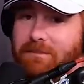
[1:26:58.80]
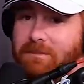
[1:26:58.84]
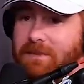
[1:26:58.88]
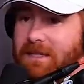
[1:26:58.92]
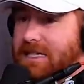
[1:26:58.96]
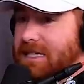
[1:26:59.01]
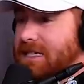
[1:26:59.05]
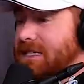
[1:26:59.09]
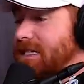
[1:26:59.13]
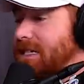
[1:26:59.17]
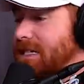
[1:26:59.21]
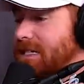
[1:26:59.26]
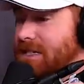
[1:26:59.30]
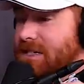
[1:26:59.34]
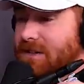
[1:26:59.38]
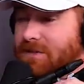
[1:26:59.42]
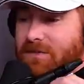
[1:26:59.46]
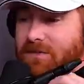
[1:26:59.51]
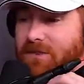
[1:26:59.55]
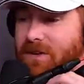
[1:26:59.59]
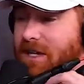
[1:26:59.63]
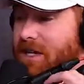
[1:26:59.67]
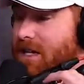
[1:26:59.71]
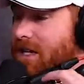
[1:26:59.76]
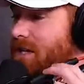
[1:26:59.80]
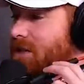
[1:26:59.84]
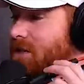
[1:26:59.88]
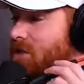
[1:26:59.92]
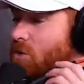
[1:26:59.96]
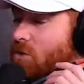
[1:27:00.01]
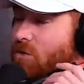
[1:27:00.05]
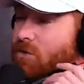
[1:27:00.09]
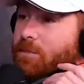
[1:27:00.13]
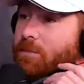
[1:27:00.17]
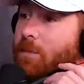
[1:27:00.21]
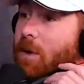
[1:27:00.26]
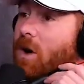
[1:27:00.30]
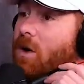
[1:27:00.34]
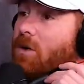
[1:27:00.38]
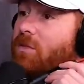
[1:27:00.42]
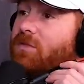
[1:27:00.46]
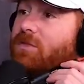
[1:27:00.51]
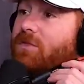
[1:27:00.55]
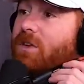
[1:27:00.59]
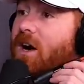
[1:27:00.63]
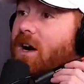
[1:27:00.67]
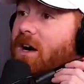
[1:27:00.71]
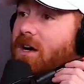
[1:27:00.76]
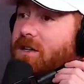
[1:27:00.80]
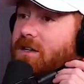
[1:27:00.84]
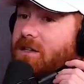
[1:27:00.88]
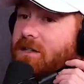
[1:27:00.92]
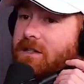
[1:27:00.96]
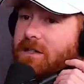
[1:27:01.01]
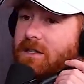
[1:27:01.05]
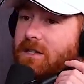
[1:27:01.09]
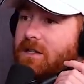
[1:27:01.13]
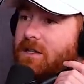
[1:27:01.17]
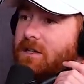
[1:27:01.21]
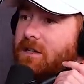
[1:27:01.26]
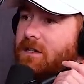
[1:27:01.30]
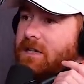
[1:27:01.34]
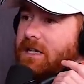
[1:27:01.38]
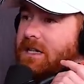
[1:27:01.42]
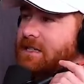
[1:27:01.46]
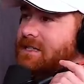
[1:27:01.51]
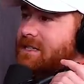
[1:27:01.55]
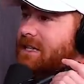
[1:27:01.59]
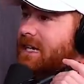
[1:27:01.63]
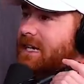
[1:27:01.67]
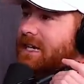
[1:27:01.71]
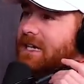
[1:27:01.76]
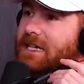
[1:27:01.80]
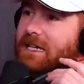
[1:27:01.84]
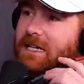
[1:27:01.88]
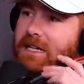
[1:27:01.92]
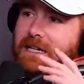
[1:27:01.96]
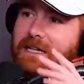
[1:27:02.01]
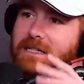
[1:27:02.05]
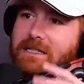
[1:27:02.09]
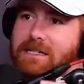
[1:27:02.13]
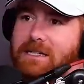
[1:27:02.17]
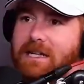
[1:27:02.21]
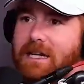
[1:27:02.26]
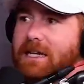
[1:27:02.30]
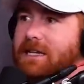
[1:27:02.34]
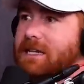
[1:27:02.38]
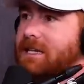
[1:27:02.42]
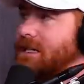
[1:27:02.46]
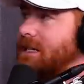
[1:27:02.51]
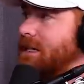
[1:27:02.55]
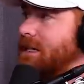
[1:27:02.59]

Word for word: because he's a fucking goofball, fun. It's like an, it's like